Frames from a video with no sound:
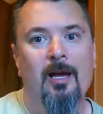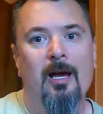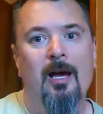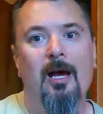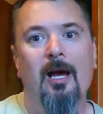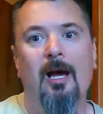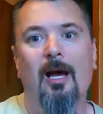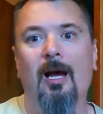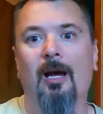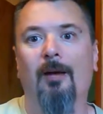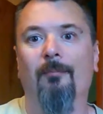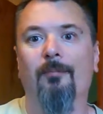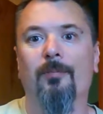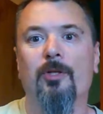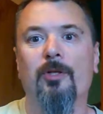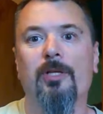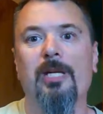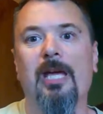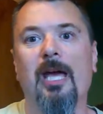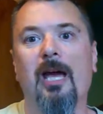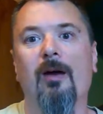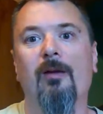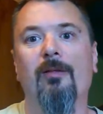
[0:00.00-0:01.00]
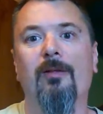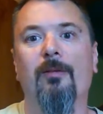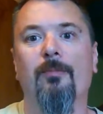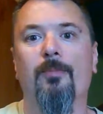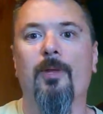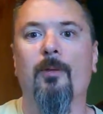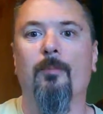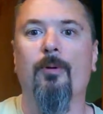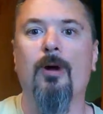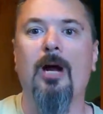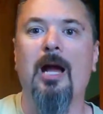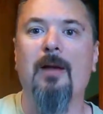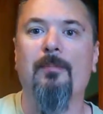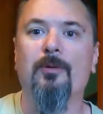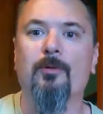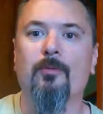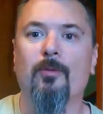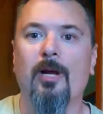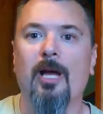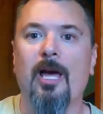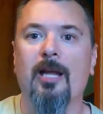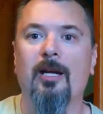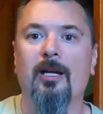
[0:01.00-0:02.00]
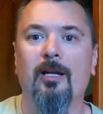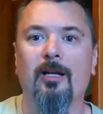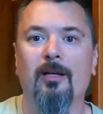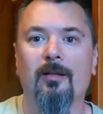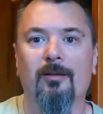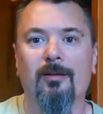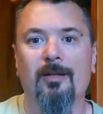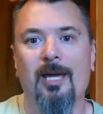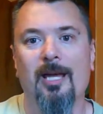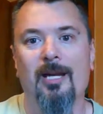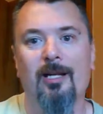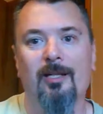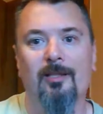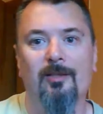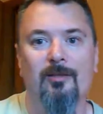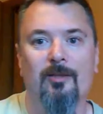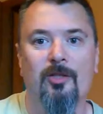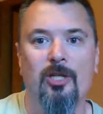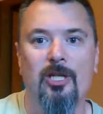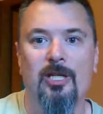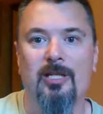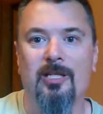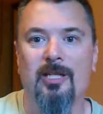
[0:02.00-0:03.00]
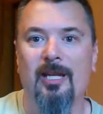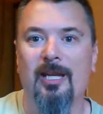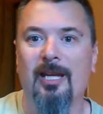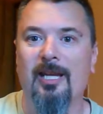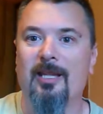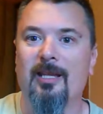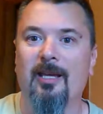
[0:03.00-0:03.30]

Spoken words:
So yeah, the props were kind of cheesy.